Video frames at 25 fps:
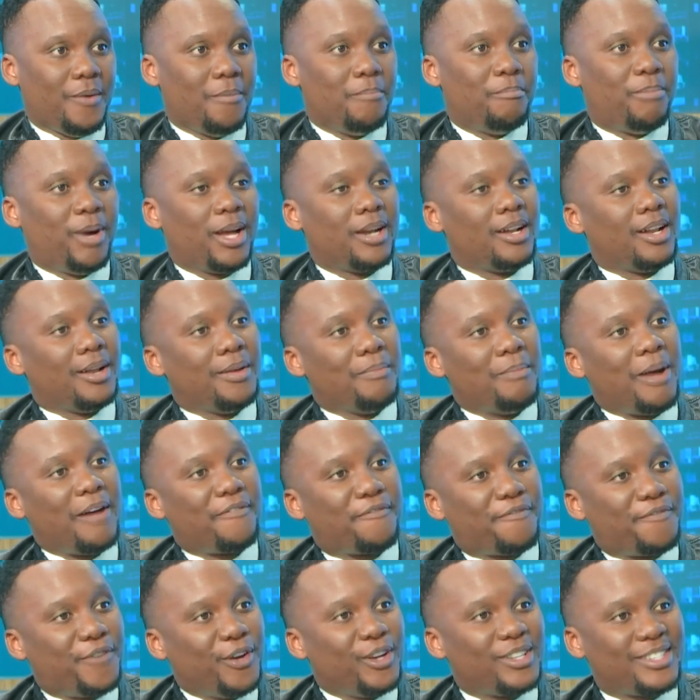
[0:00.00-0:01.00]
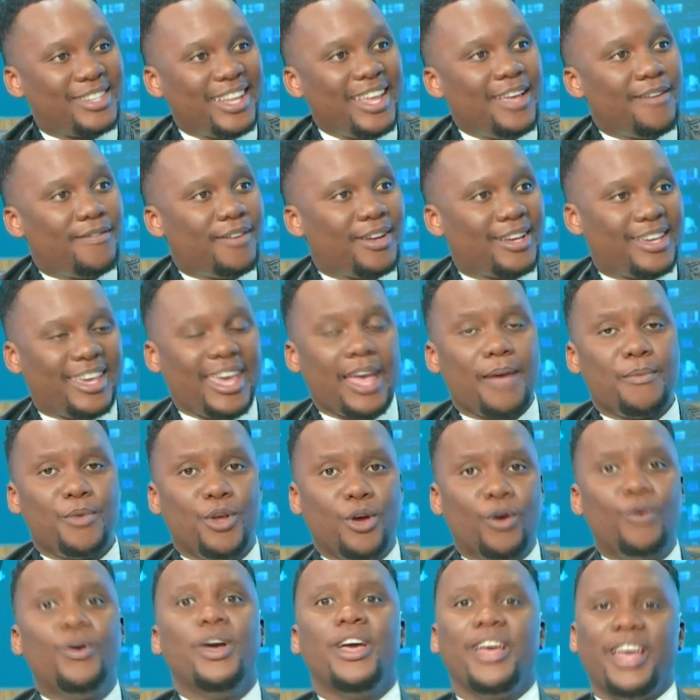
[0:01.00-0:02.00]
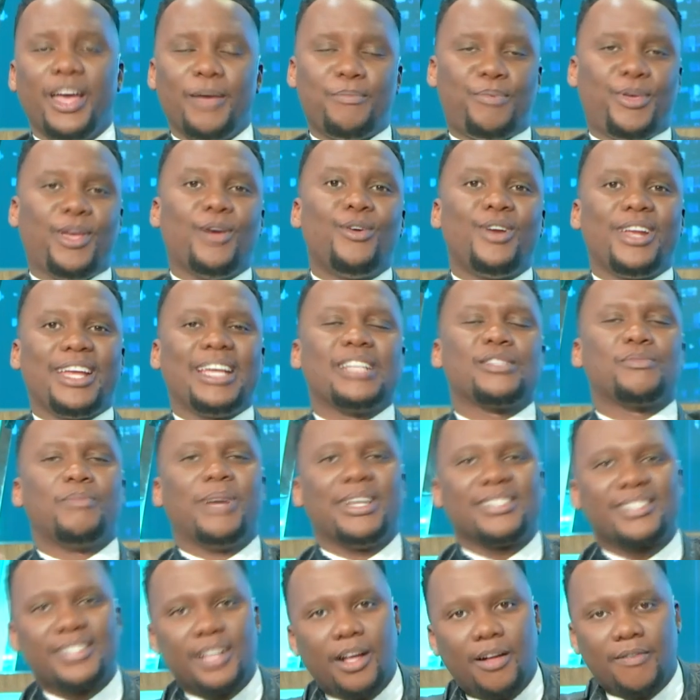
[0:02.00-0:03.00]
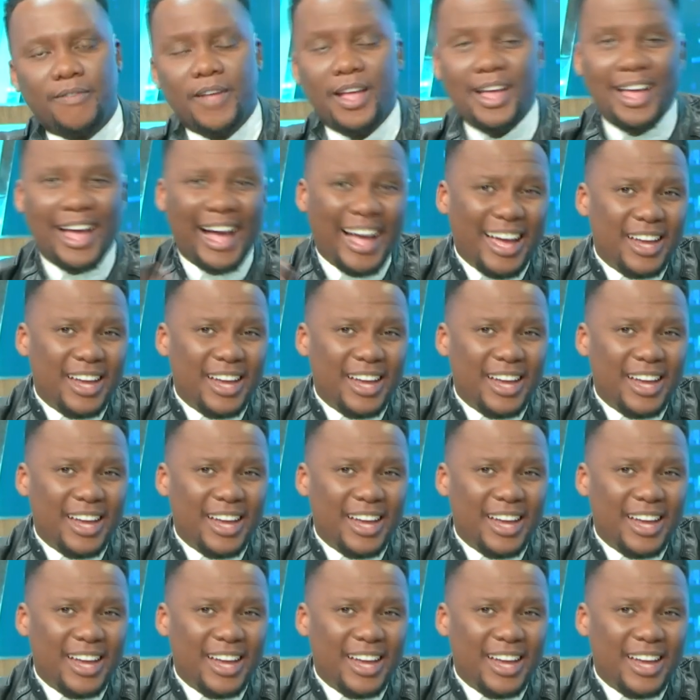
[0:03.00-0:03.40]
But my first ever cameo appearing as myself.